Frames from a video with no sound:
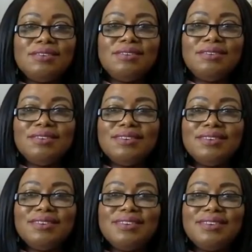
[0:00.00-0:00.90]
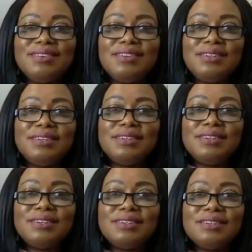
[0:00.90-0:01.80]

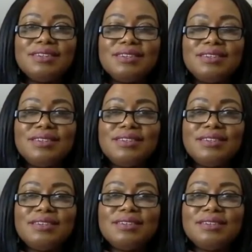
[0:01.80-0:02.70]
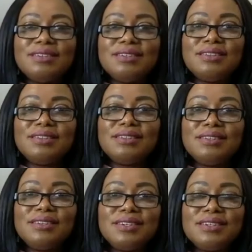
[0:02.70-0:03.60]

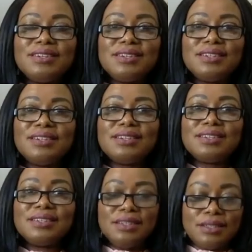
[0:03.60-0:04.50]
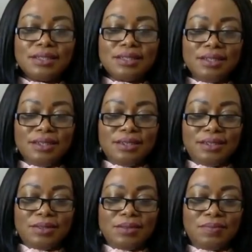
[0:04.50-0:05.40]

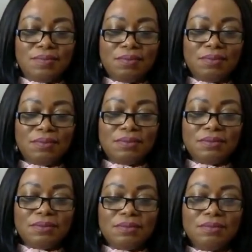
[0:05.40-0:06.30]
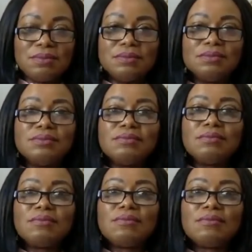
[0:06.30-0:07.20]

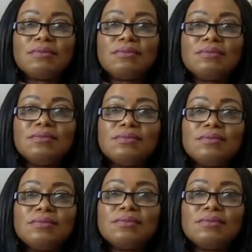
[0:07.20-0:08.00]
(silent)